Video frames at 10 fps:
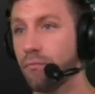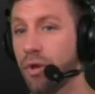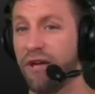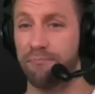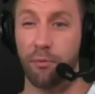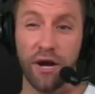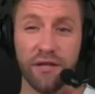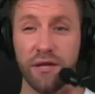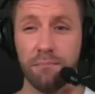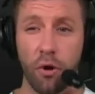If
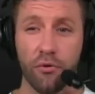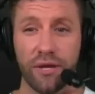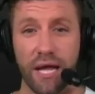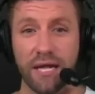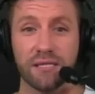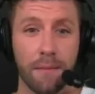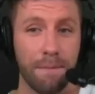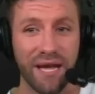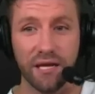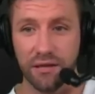Brandon Bolden ends up
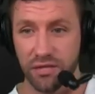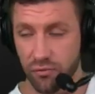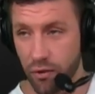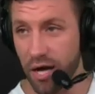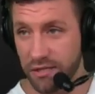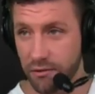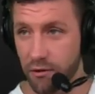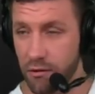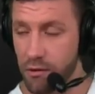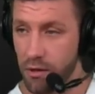making this
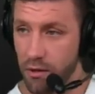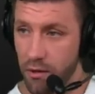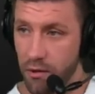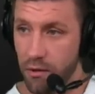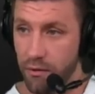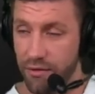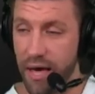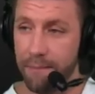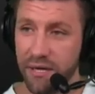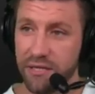roster,
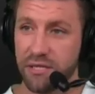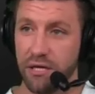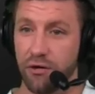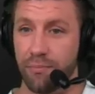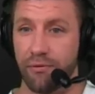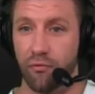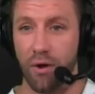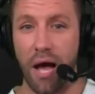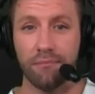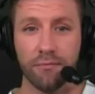that means that you're
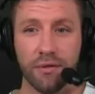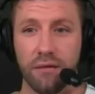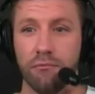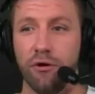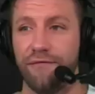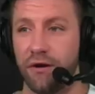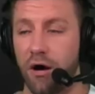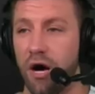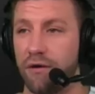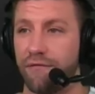probably moving
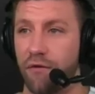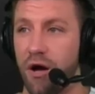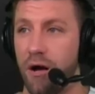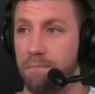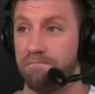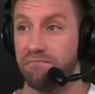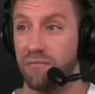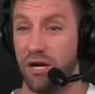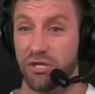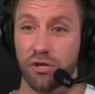on from
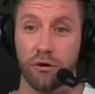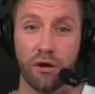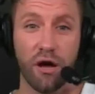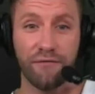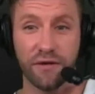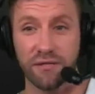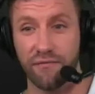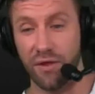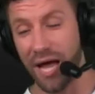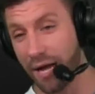a certain
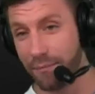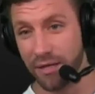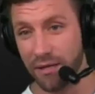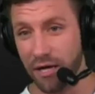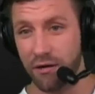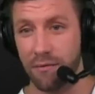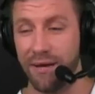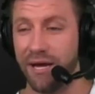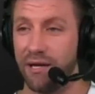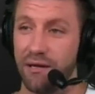offensive lineman that could have
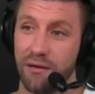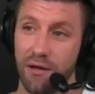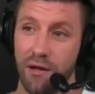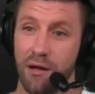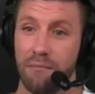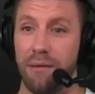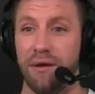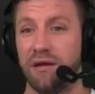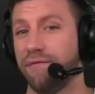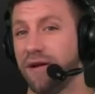made it,
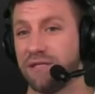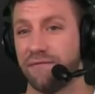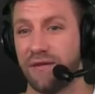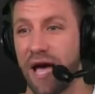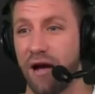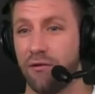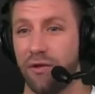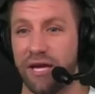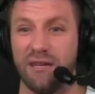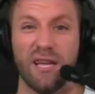maybe a defensive tackle
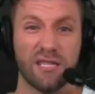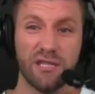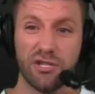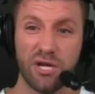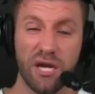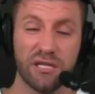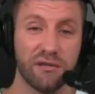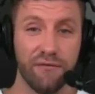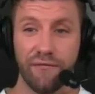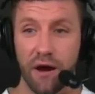like Anesta Jade
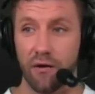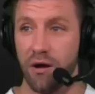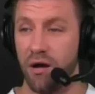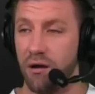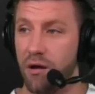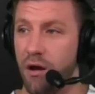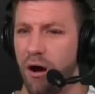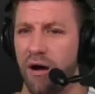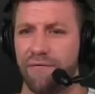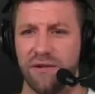Silvera,
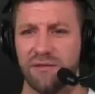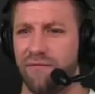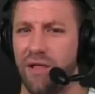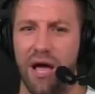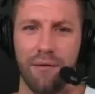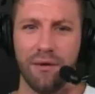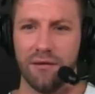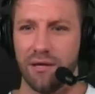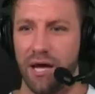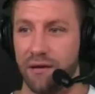offensive
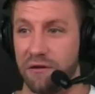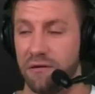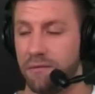lineman like,